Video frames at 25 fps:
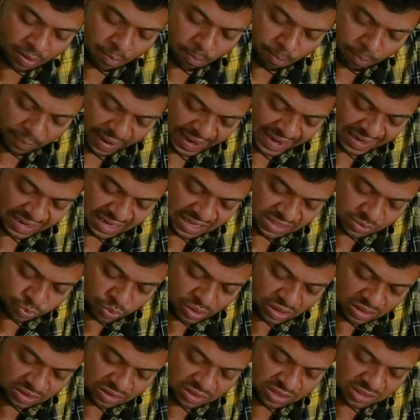Might as
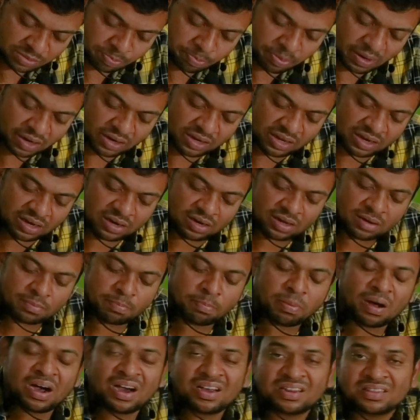well this particular
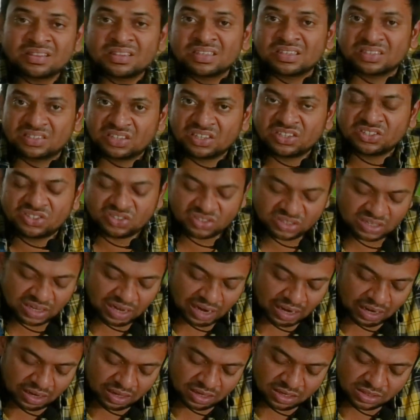bar 6G
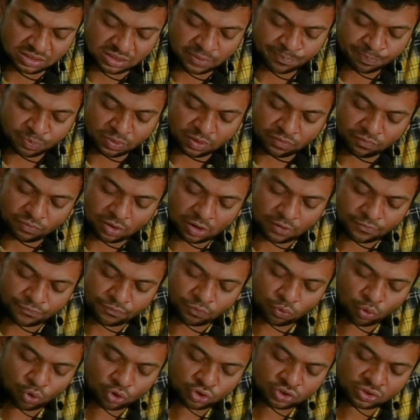alliance will
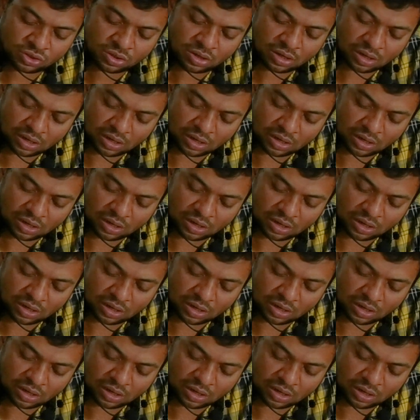forge